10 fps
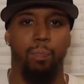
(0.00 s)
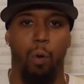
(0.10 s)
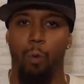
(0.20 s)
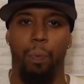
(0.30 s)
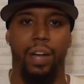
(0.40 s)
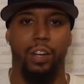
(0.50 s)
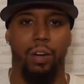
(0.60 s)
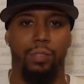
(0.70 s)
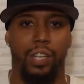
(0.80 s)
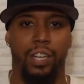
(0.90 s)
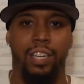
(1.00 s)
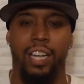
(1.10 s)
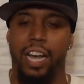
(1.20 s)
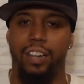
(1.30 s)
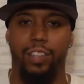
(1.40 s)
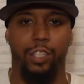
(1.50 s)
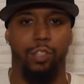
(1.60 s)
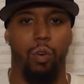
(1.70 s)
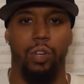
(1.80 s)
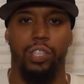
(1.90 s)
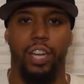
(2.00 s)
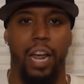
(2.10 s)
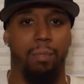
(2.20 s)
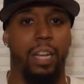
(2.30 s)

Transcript: Bullpen comes in and destroys the game.